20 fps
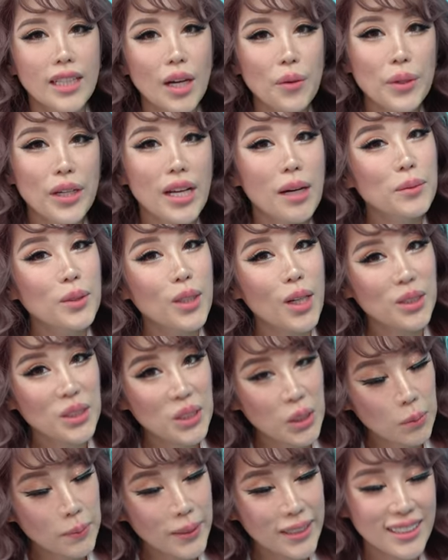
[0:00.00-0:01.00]
Now we come to
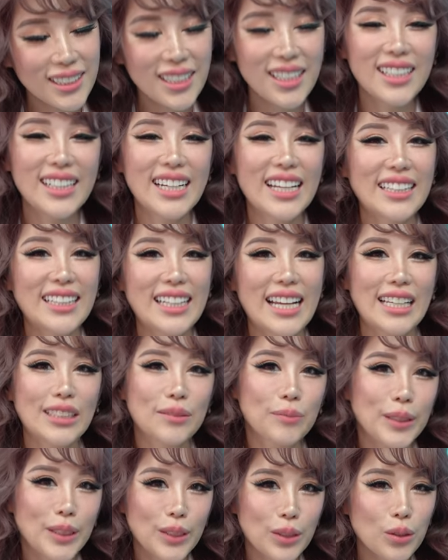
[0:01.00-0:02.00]
October 3rd, and it has
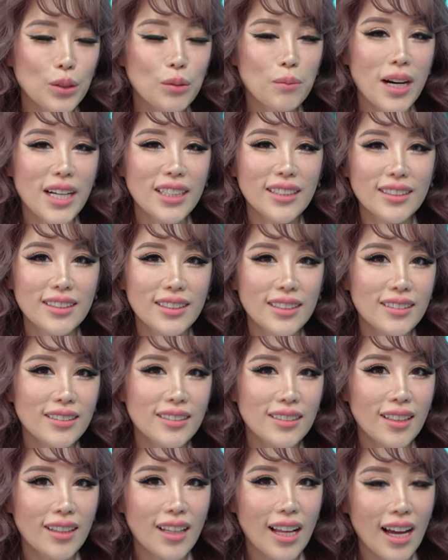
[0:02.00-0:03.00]
been two months since
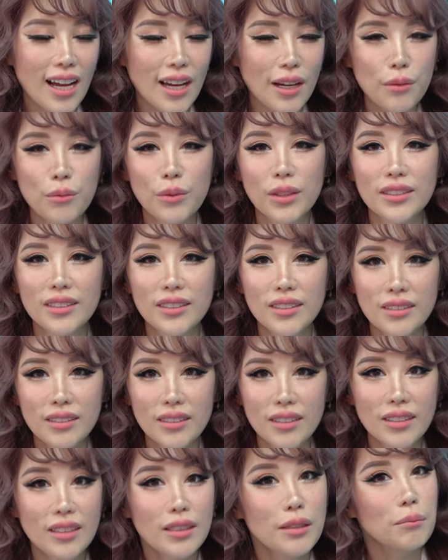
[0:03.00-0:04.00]
the lie was
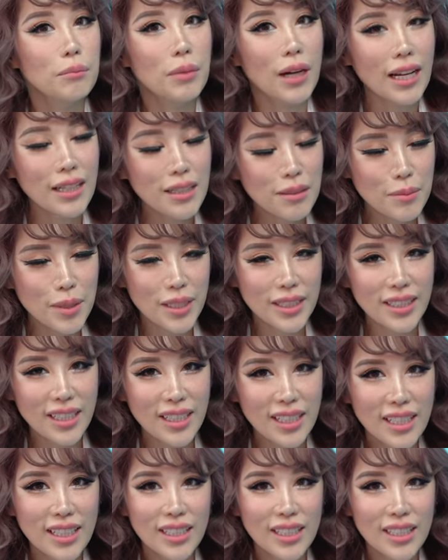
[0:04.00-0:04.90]
uttered in Parliament.